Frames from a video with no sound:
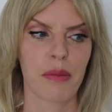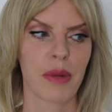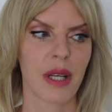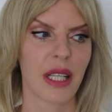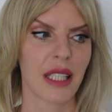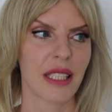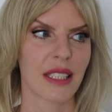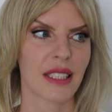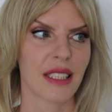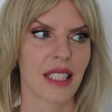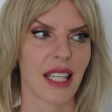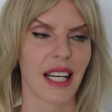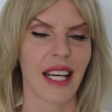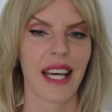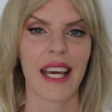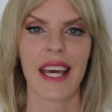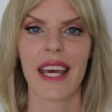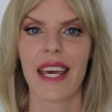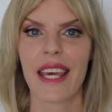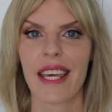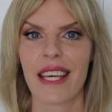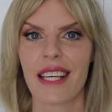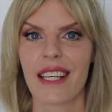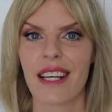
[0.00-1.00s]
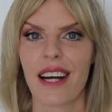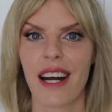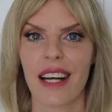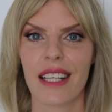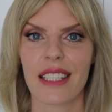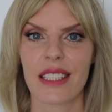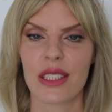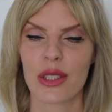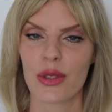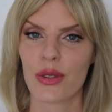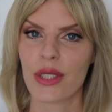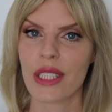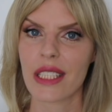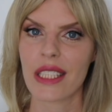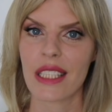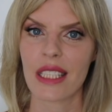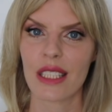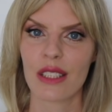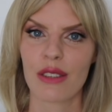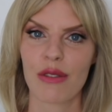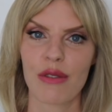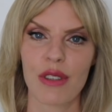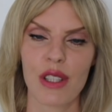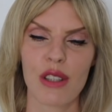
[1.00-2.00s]
but hey guys read
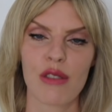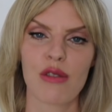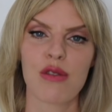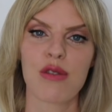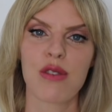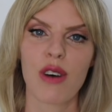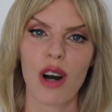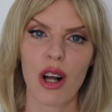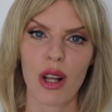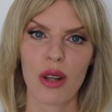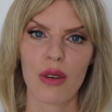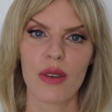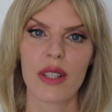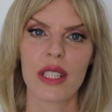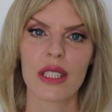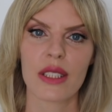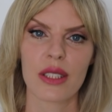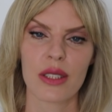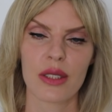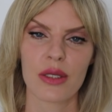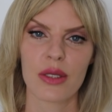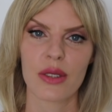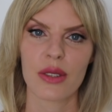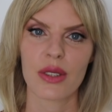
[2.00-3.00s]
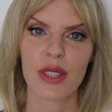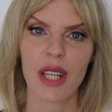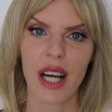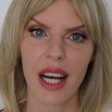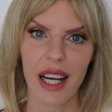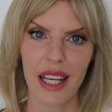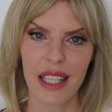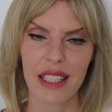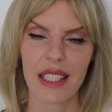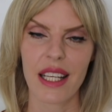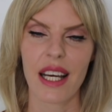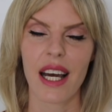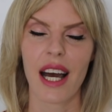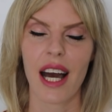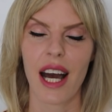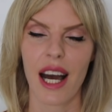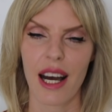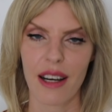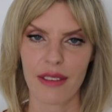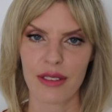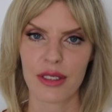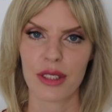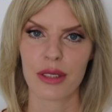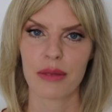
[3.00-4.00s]
it we follow it so you kind of
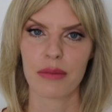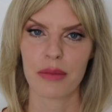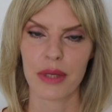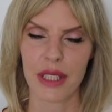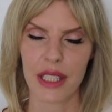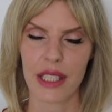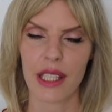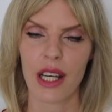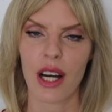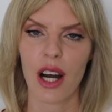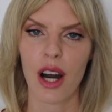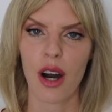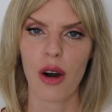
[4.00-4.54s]
have to be